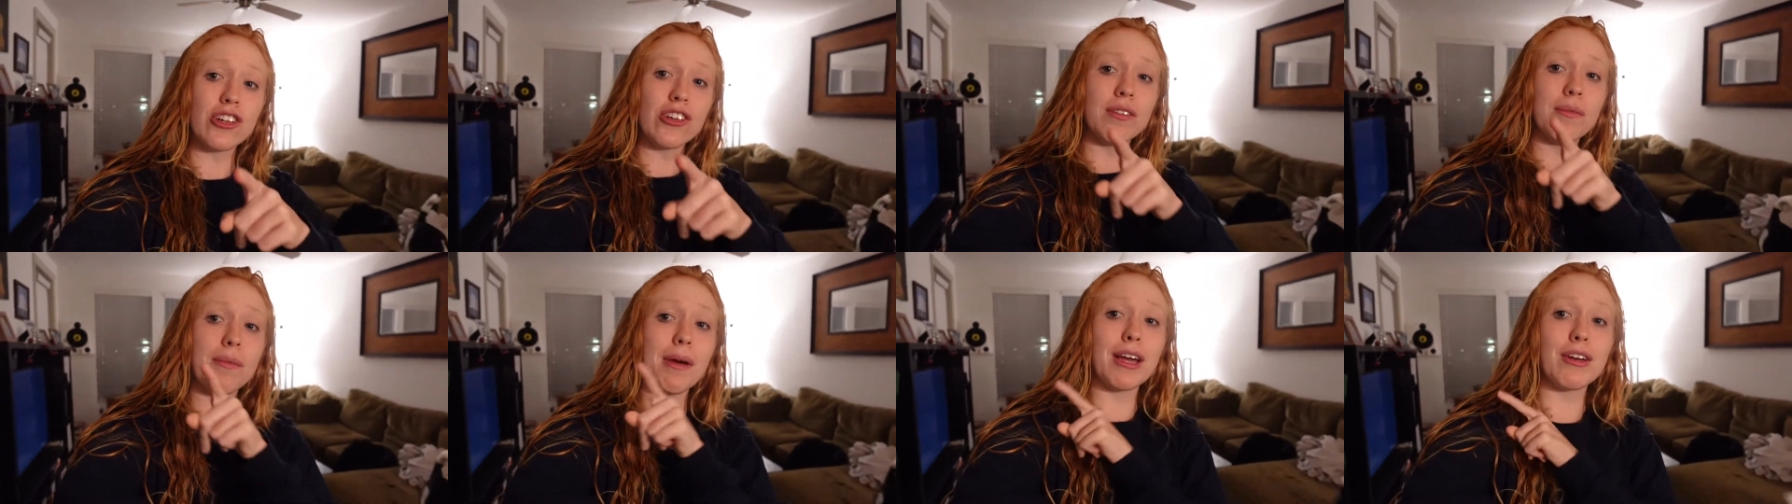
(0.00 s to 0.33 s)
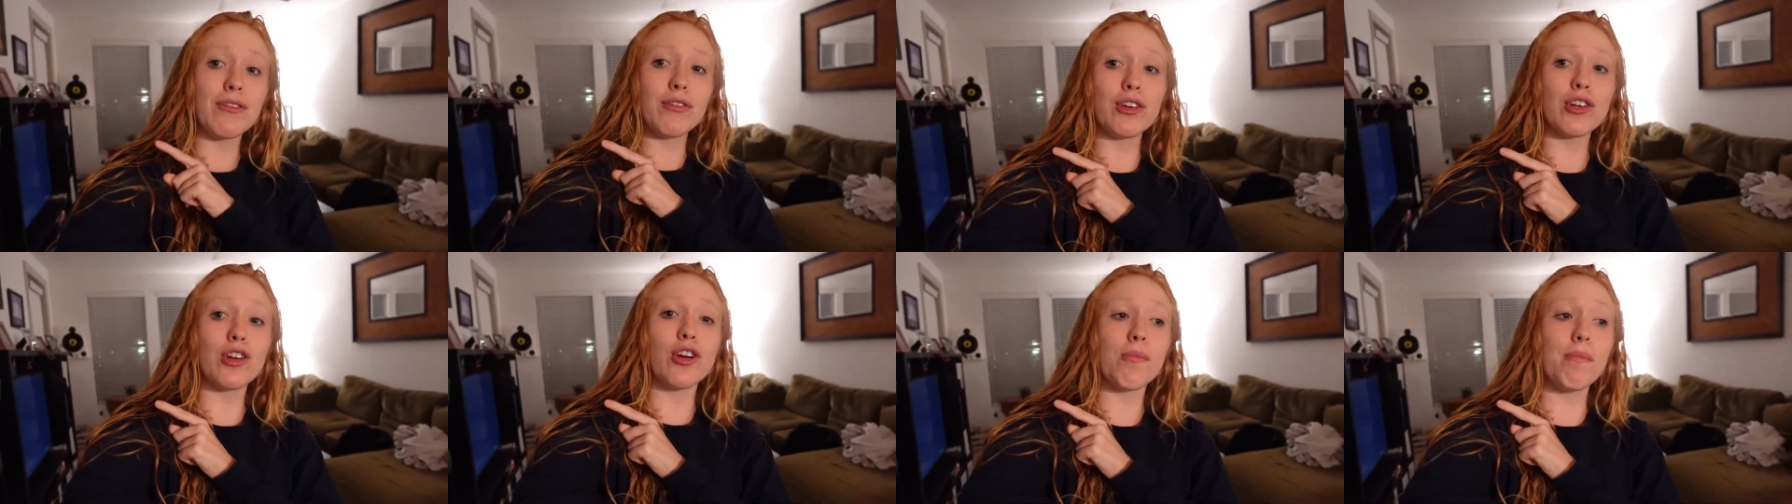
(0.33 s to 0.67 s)
you to make
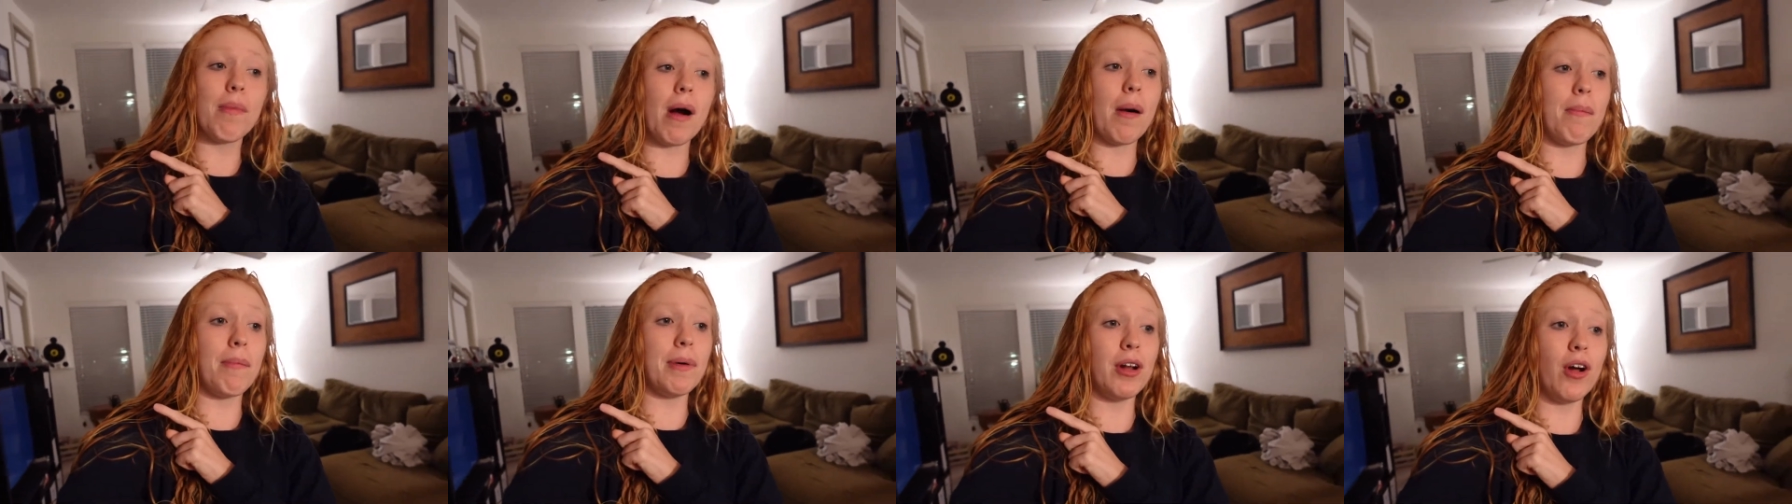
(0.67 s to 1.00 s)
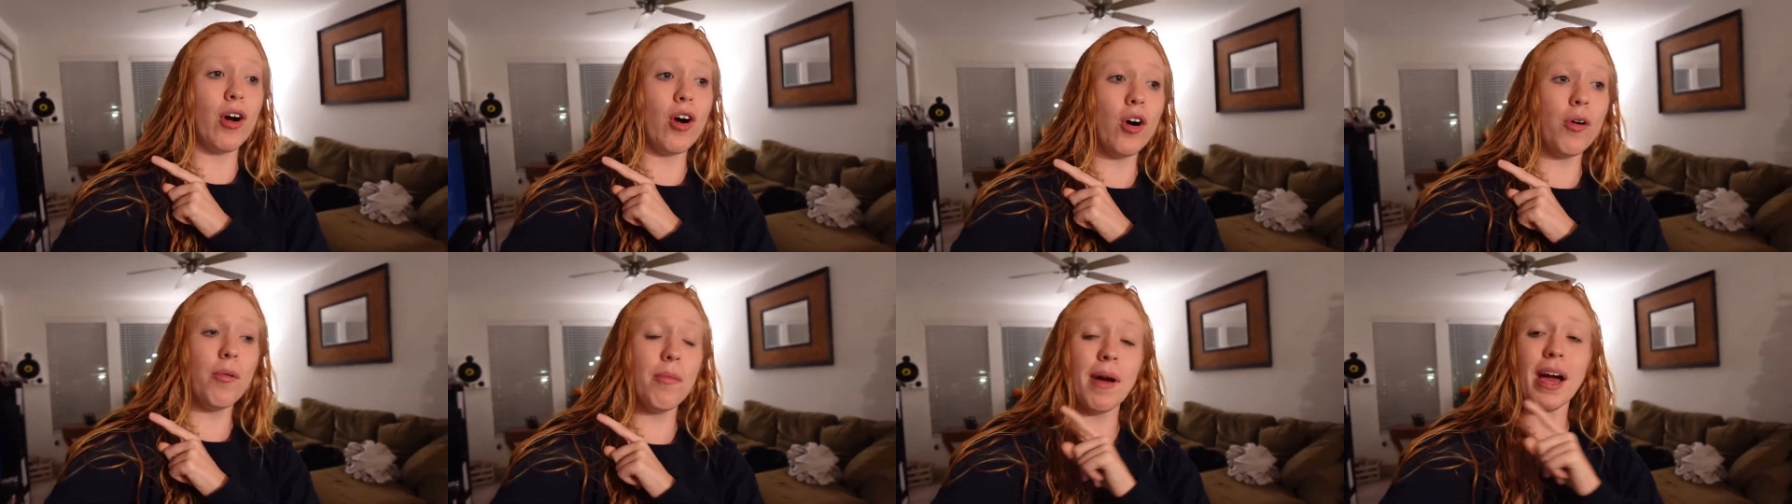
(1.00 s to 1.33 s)
for your pup at
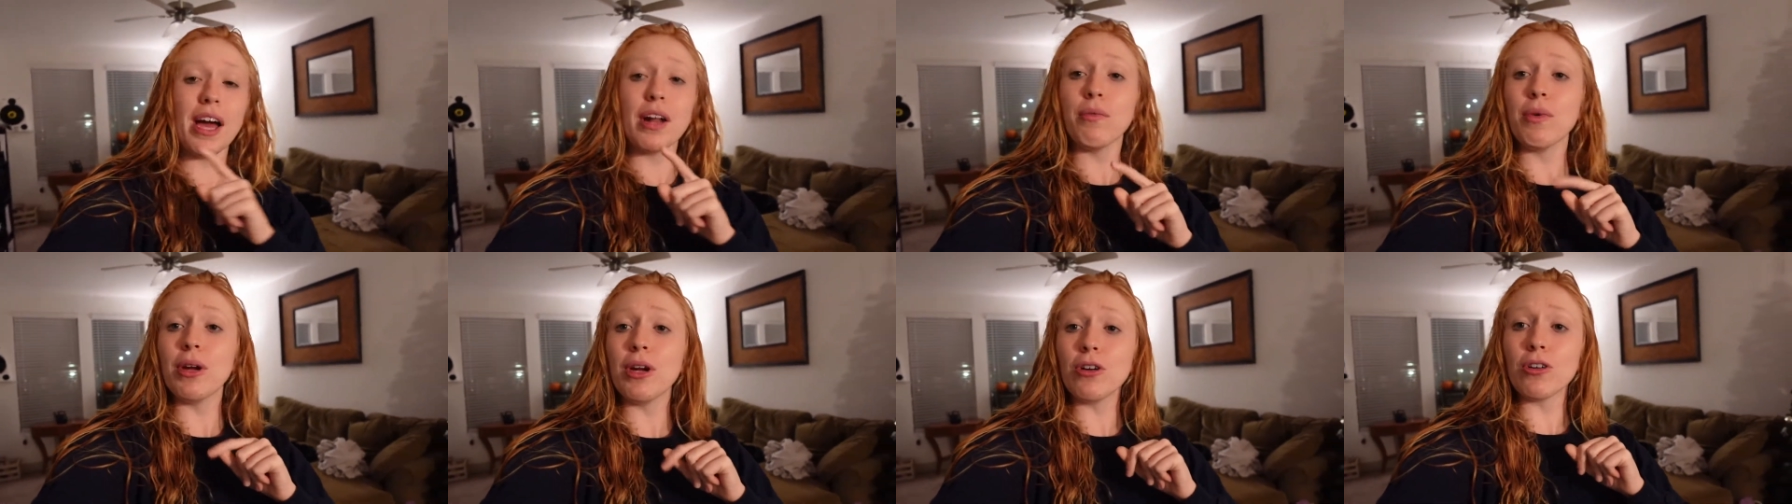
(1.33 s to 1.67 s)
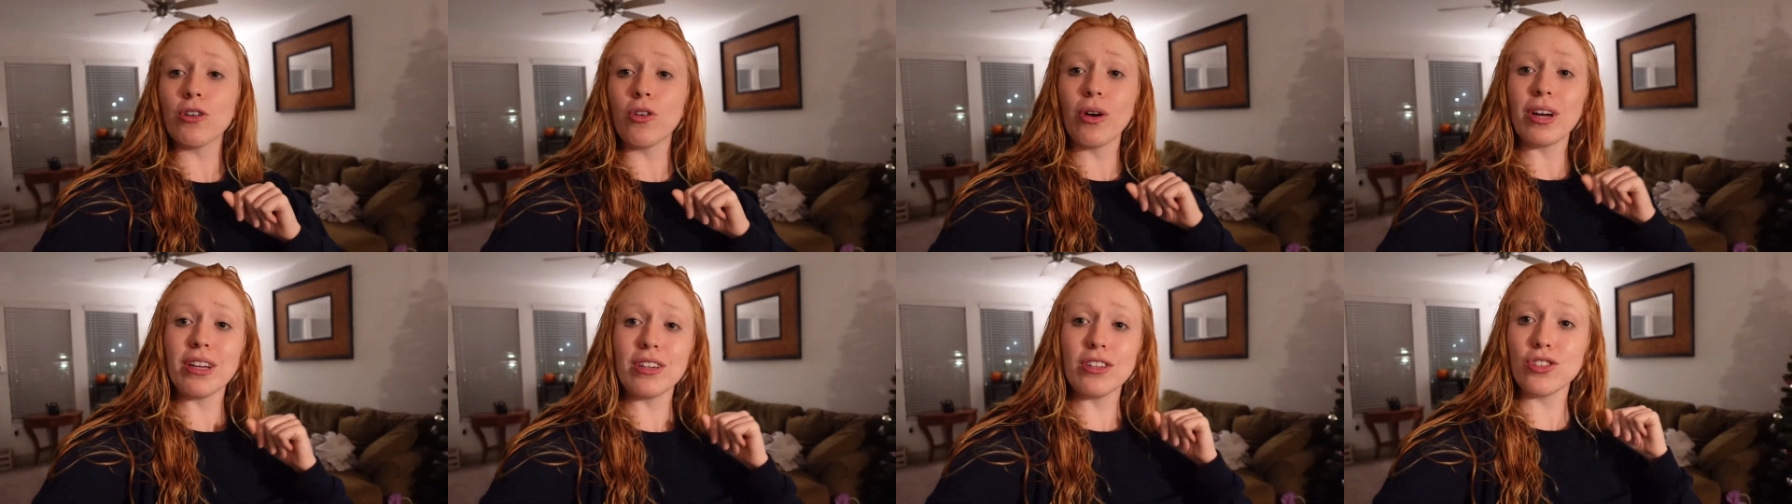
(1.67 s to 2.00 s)
home, and we are
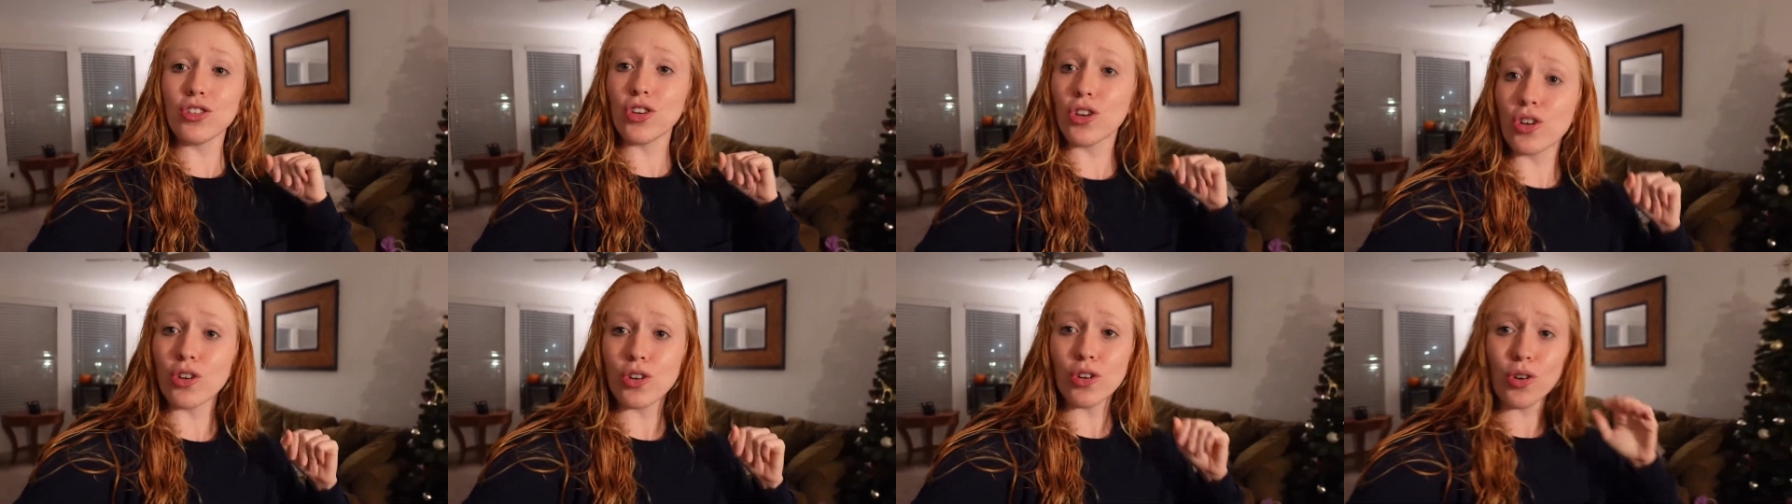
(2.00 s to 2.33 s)
going to turn